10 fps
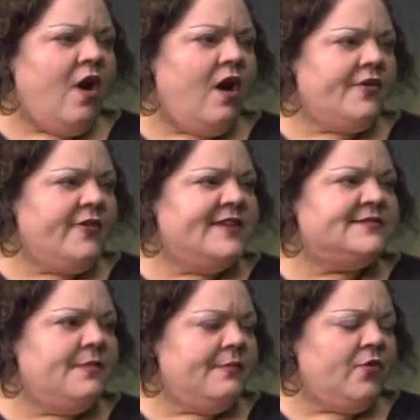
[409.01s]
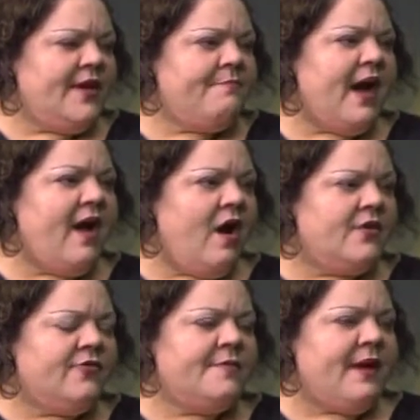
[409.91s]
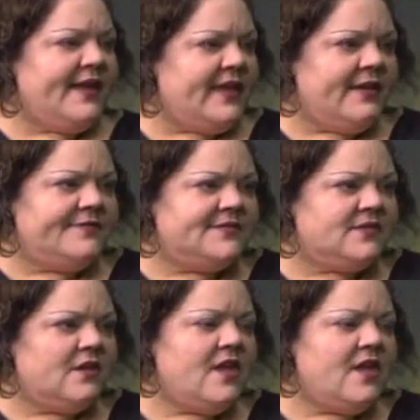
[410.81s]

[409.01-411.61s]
honor his memory by honoring my gifts.